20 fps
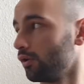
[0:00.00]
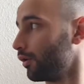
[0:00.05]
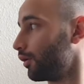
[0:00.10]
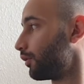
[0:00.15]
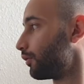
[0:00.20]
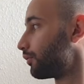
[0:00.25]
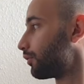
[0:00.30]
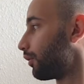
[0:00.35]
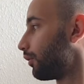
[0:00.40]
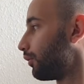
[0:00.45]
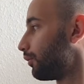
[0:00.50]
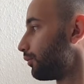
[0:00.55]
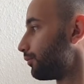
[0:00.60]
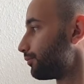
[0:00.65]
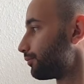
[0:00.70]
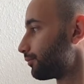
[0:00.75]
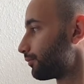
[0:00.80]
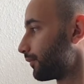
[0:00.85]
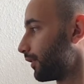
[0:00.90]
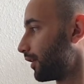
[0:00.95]
So
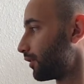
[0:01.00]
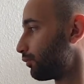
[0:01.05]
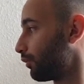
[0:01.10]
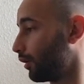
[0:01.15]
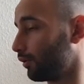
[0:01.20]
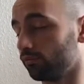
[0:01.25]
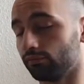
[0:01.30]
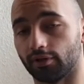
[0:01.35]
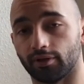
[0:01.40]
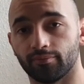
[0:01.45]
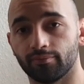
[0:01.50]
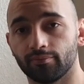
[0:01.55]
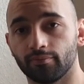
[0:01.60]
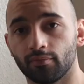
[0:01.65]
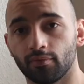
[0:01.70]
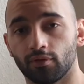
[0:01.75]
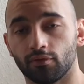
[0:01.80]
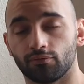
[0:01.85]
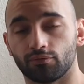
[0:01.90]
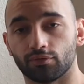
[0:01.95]
that's one of them,
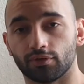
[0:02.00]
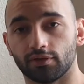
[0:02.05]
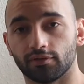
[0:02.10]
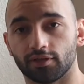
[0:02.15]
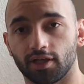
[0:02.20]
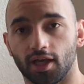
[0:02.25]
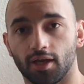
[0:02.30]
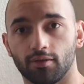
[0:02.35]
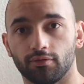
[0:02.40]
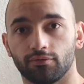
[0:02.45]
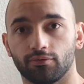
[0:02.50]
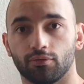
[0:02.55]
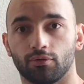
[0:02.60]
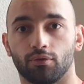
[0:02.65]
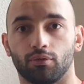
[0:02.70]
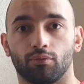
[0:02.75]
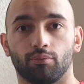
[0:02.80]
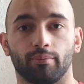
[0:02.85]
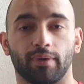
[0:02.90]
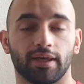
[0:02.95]
for the escapes,
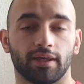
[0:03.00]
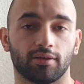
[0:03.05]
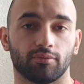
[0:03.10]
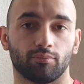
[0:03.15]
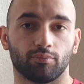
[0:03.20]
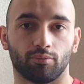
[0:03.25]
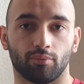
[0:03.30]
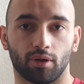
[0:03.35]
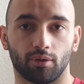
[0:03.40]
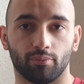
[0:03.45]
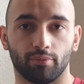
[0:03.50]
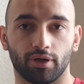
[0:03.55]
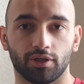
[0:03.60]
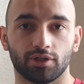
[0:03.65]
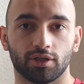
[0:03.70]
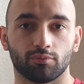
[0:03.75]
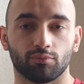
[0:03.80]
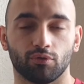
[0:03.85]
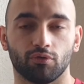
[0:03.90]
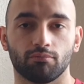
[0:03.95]
for making
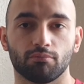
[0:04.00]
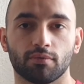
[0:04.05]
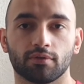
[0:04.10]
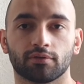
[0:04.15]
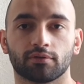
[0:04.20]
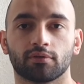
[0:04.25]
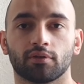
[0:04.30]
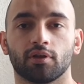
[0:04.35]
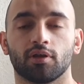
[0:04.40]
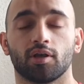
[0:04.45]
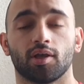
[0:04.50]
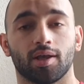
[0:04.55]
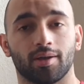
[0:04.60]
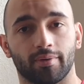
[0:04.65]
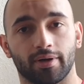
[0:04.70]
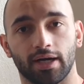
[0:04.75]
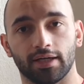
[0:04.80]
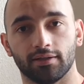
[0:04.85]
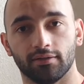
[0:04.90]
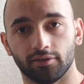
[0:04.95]
bridging movements,
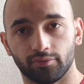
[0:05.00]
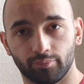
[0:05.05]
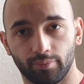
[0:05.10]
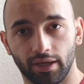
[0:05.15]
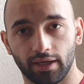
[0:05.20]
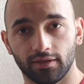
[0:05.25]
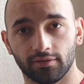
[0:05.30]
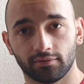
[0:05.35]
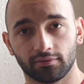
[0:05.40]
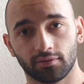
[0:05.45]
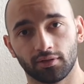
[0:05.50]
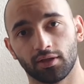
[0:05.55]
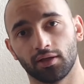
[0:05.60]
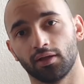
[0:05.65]
creating space,